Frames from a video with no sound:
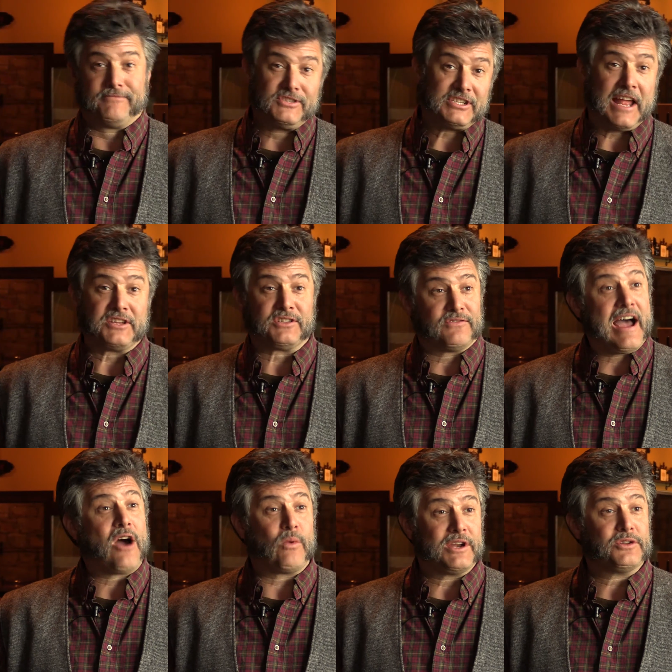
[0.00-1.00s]
sense of
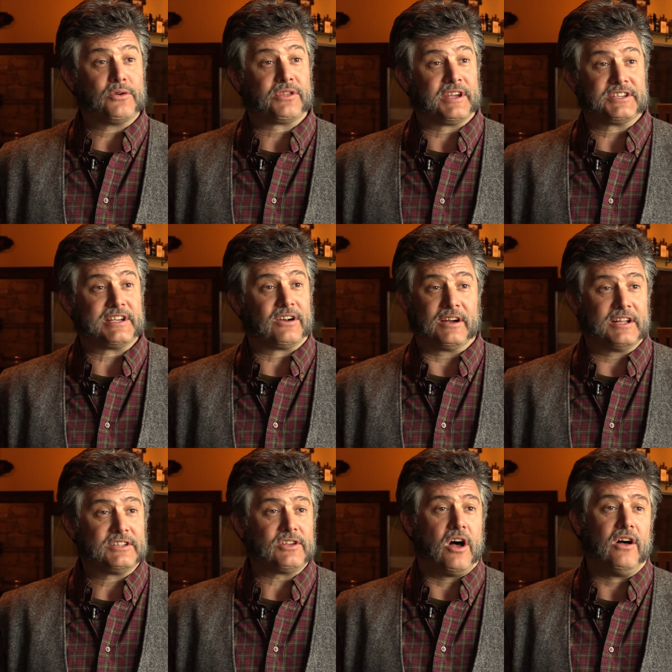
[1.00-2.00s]
how we do things here.
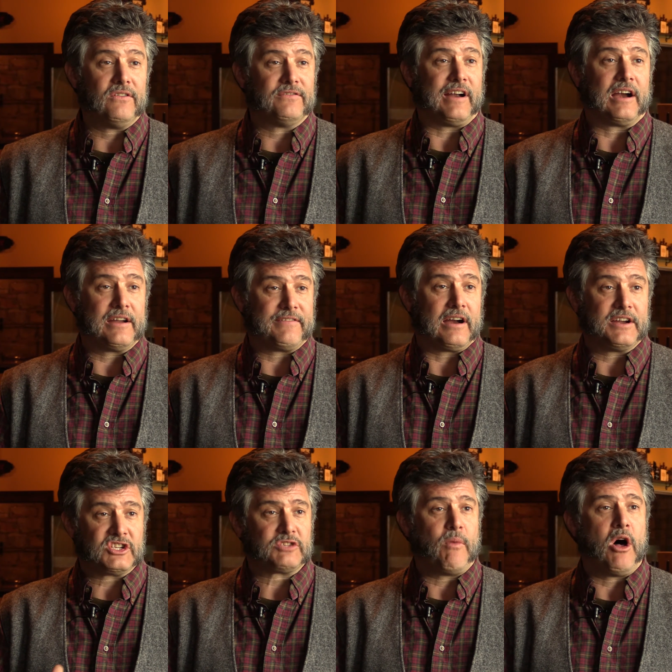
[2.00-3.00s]
It's all very, very
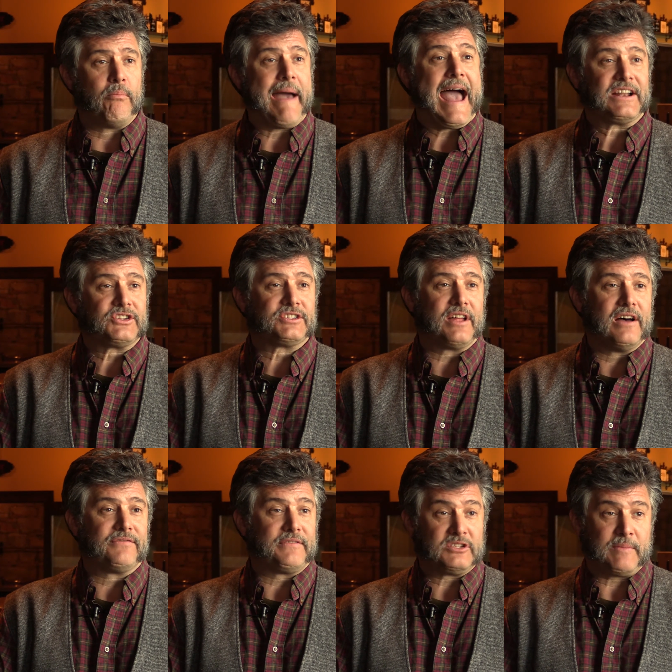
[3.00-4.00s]
small batch
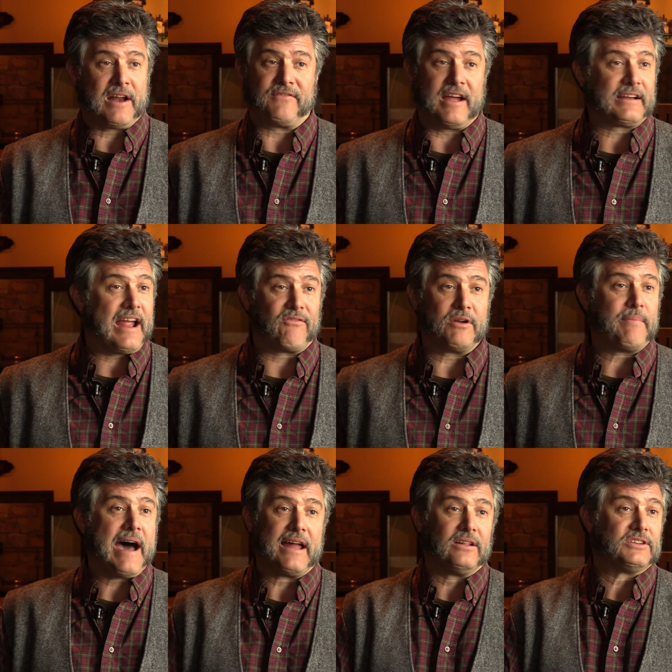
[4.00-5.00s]
stuff. As a matter of fact, every
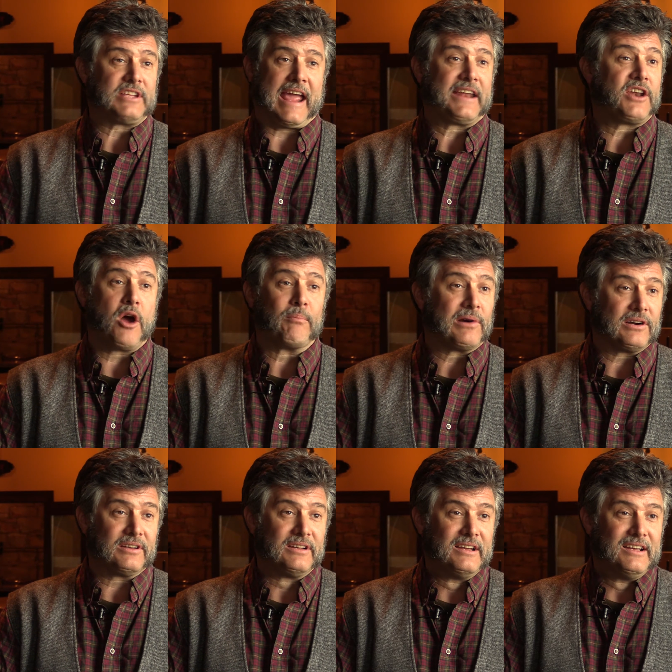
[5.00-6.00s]
bottle is hand numbered.
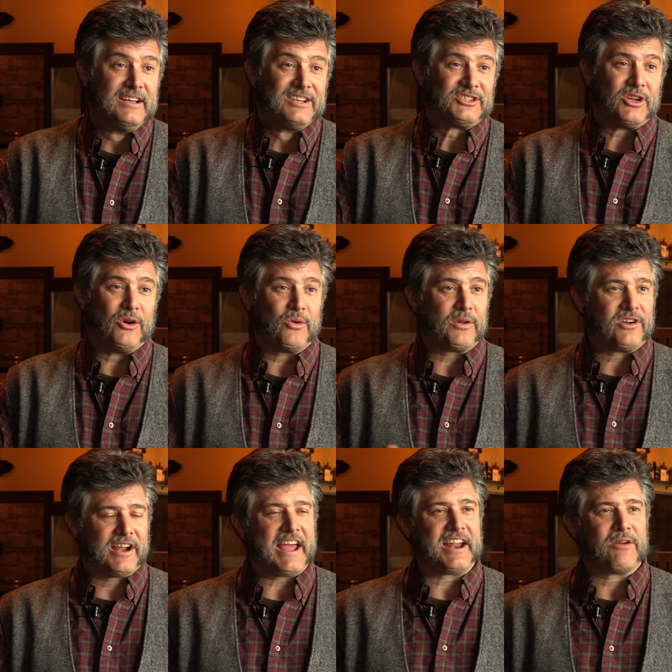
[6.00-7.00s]
So
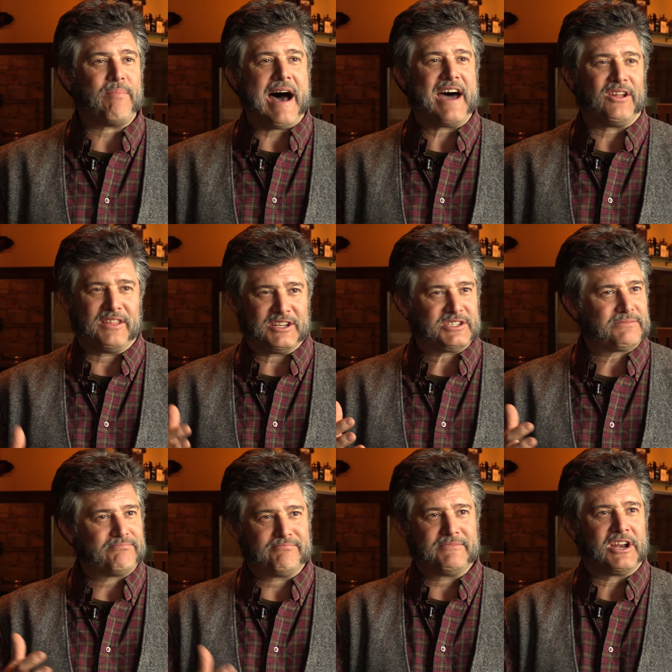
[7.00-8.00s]
you're getting a bottle that's,
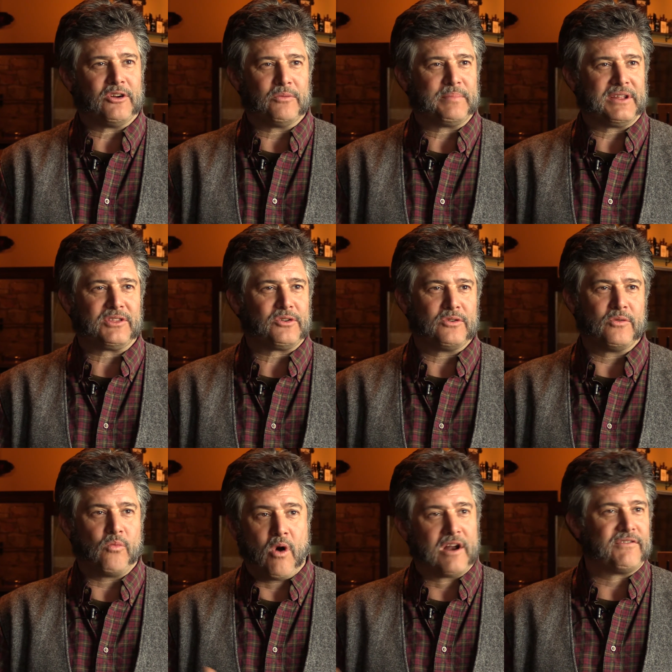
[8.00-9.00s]
you know, been through
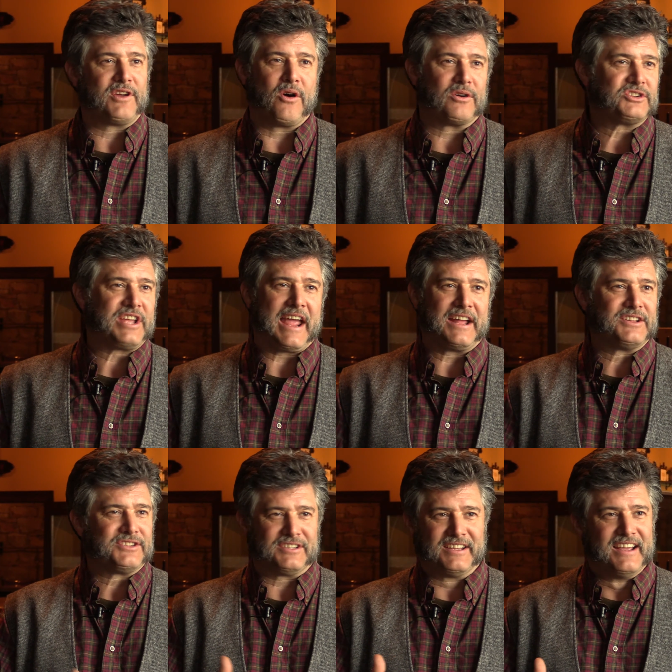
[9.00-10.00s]
one of the owner's
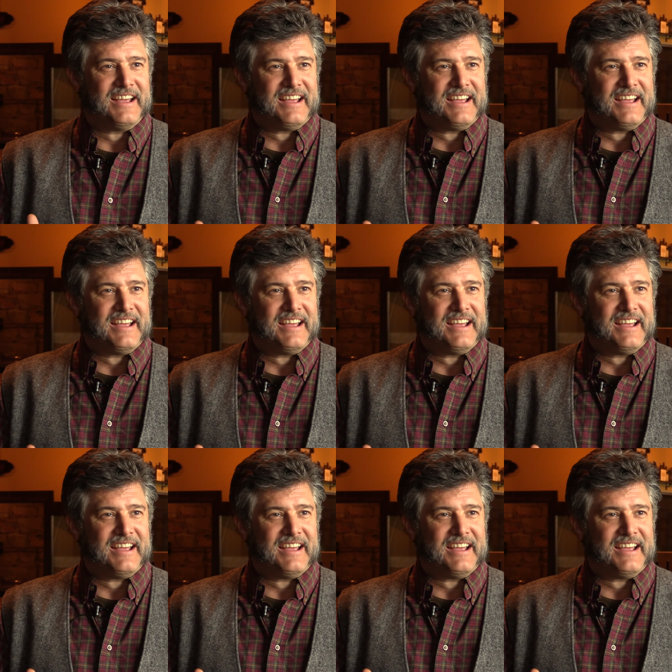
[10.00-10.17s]
hands and,